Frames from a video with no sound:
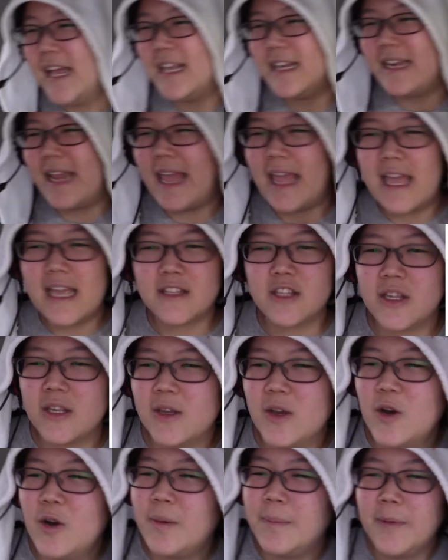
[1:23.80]
Ne
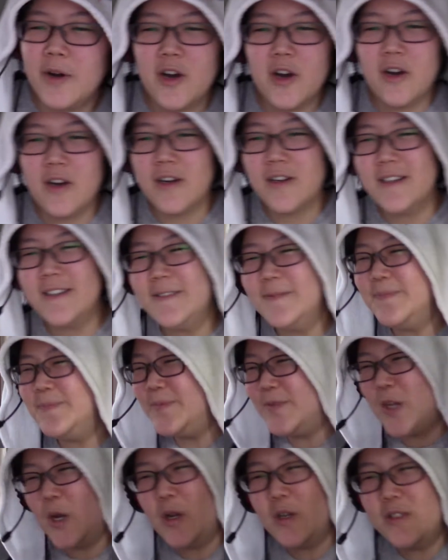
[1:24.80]
kyo mo
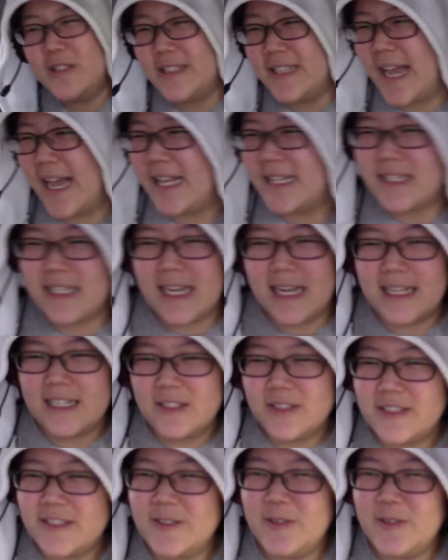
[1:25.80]
donata no.